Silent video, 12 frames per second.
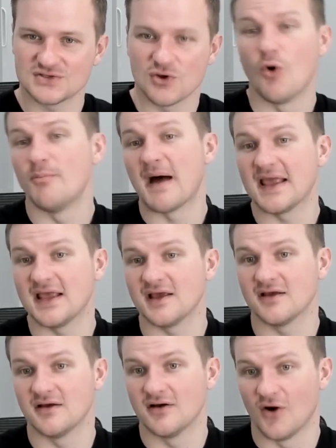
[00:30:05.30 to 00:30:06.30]
or
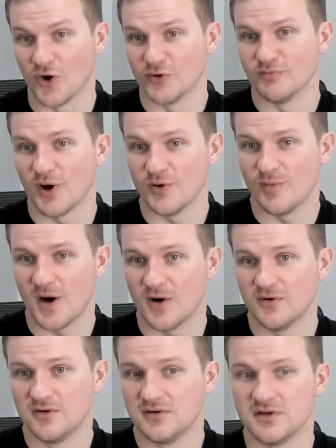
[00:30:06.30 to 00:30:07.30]
paying on
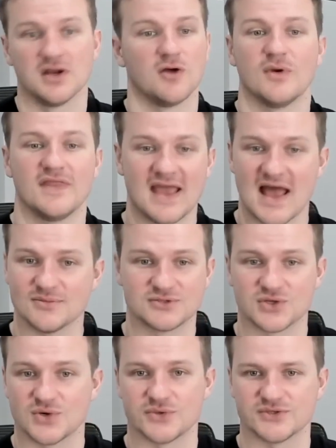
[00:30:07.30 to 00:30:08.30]
mobile. When the App
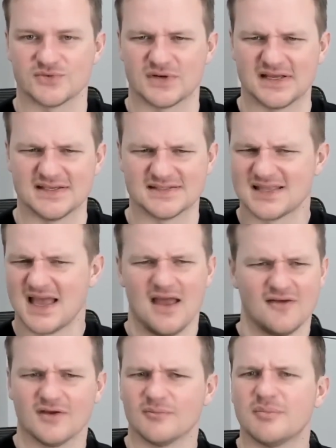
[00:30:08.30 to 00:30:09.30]
Store was released,
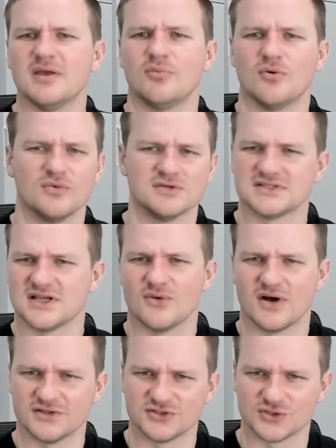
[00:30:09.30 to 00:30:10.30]
I think people were still
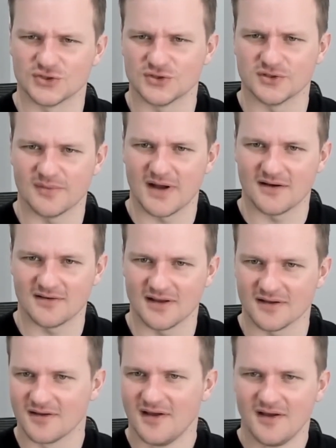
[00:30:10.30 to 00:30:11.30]
unsure about
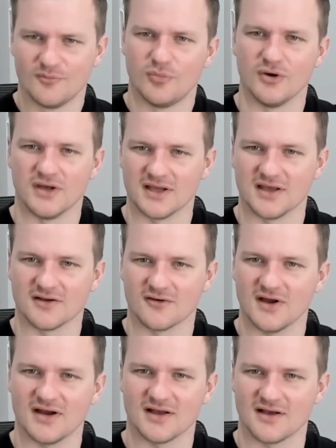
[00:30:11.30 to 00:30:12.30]
like putting in
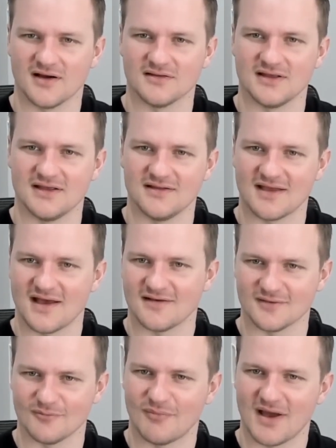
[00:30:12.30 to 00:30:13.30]
credit card
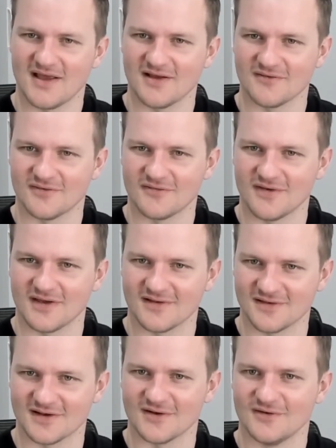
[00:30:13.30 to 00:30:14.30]
details and paying for
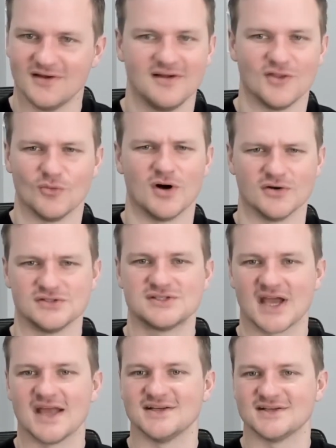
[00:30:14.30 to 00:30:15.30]
things. The world's
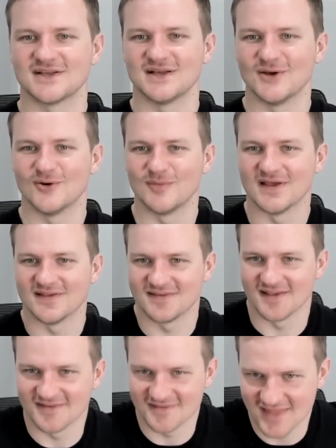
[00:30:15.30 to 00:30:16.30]
changed a little bit
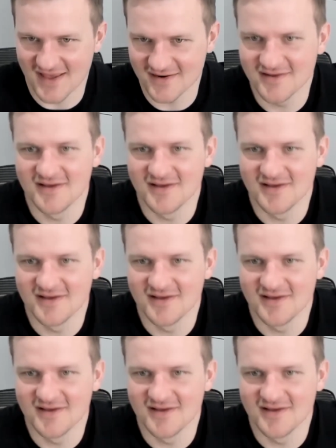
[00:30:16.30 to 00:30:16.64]
since then.